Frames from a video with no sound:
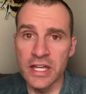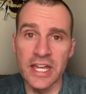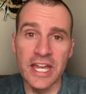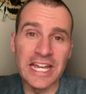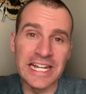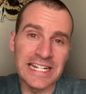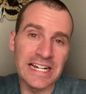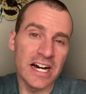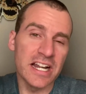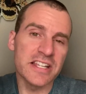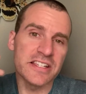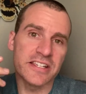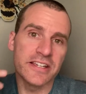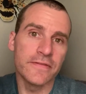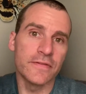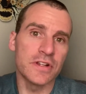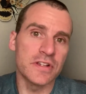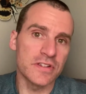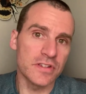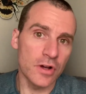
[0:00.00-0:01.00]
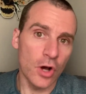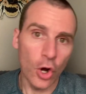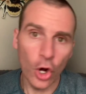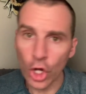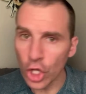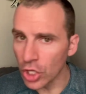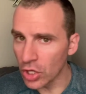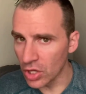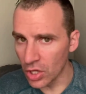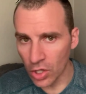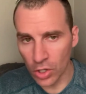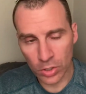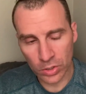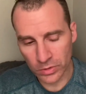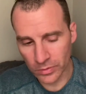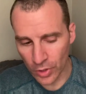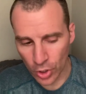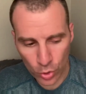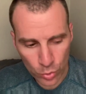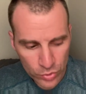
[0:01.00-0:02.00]
And God has given us all
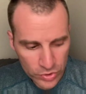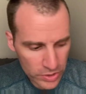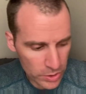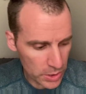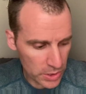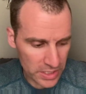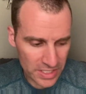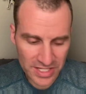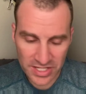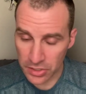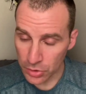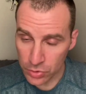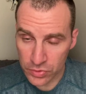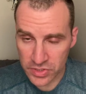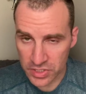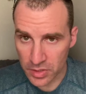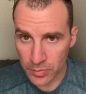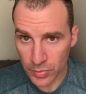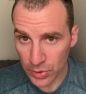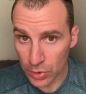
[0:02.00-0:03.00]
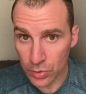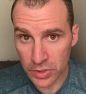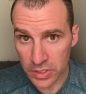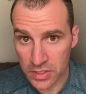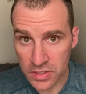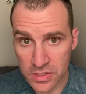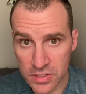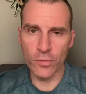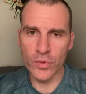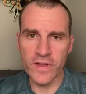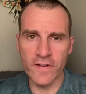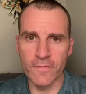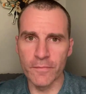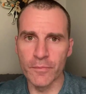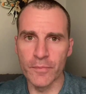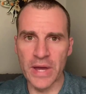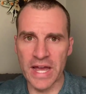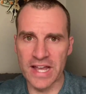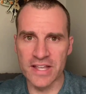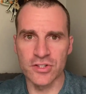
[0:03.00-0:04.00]
our own unique skills and abilities. We
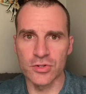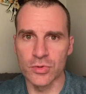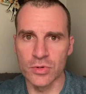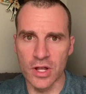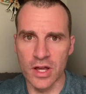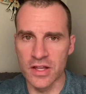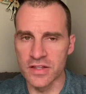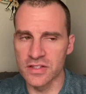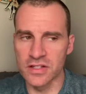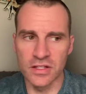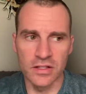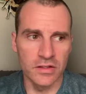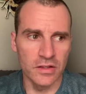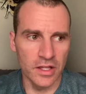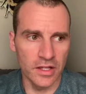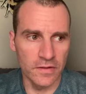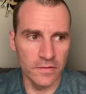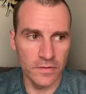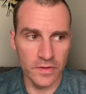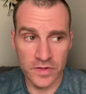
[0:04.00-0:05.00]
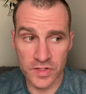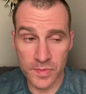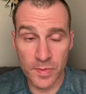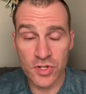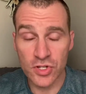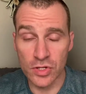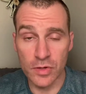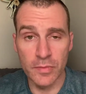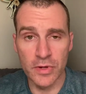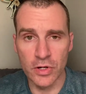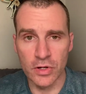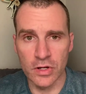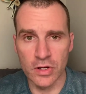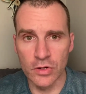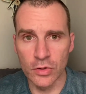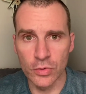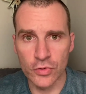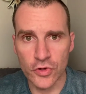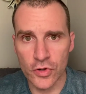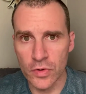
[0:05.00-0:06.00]
have bastardized, like, especially American
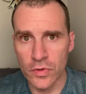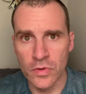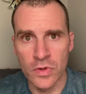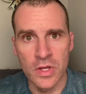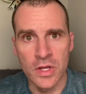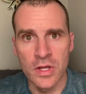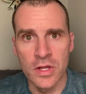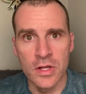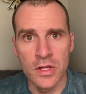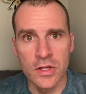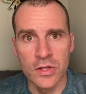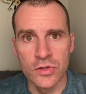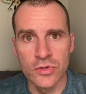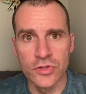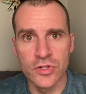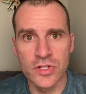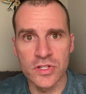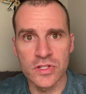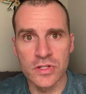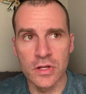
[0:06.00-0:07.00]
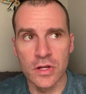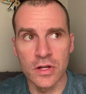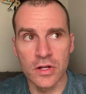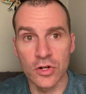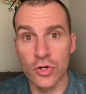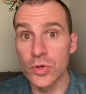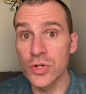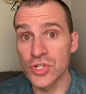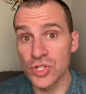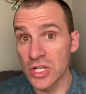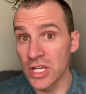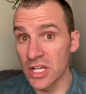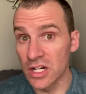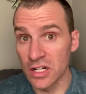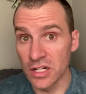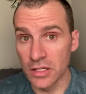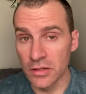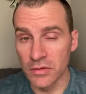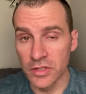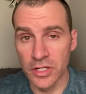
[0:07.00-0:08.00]
culture, just
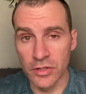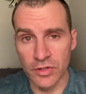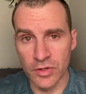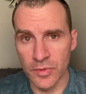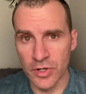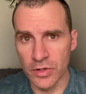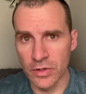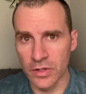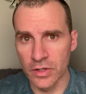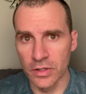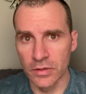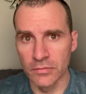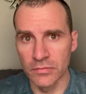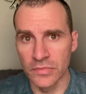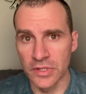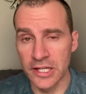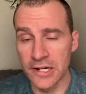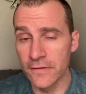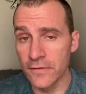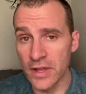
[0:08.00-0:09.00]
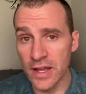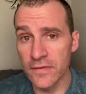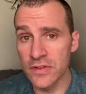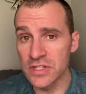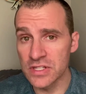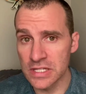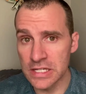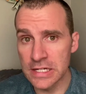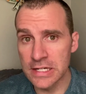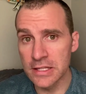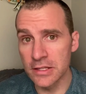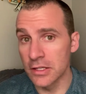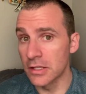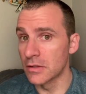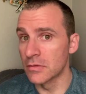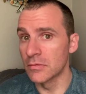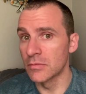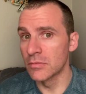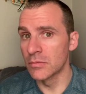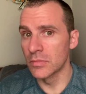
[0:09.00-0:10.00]
Christianity here in America. And if you haven't seen it,
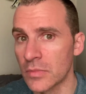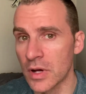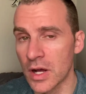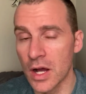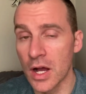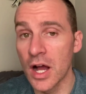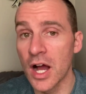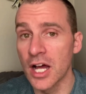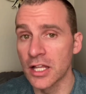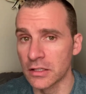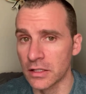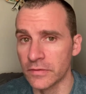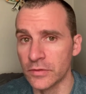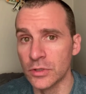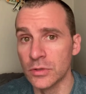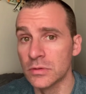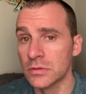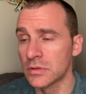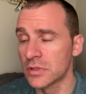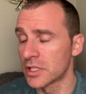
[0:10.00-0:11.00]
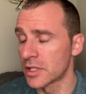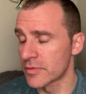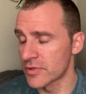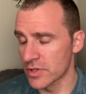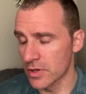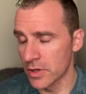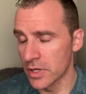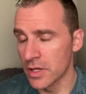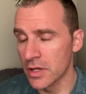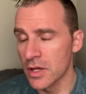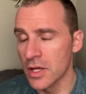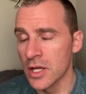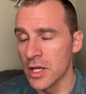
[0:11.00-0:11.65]
then I love you. I'm sorry.